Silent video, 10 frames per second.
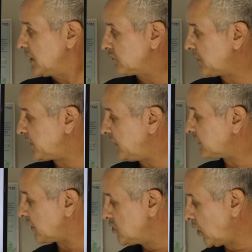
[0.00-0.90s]
Remember,
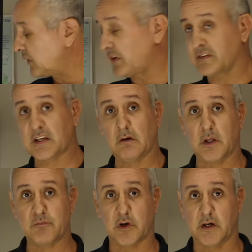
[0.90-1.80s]
these are not
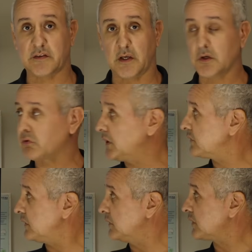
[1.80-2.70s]
necessarily price
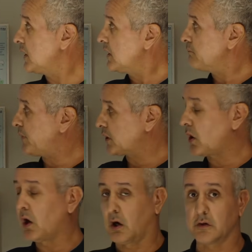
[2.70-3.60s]
increases
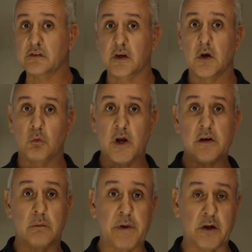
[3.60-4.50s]
because
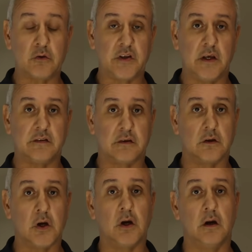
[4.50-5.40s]
when the penalty is
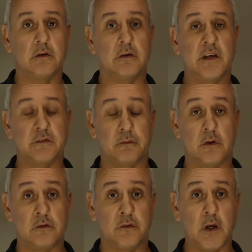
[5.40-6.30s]
incurred, there's
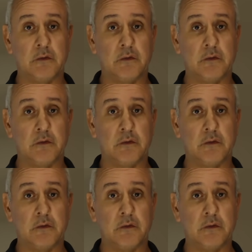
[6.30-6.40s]
few